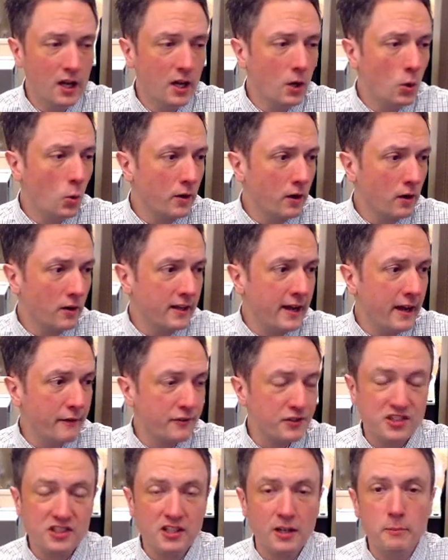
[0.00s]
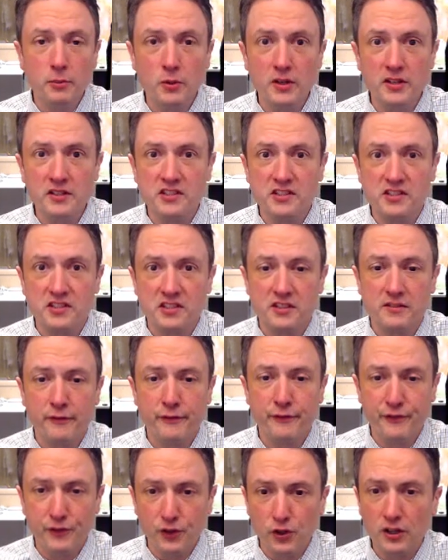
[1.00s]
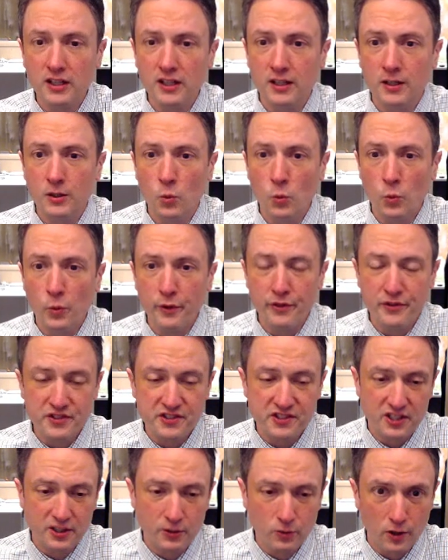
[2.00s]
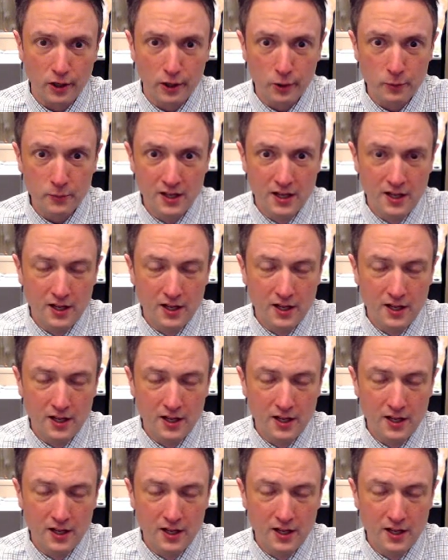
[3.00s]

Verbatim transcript: we already have some places flirting with zero.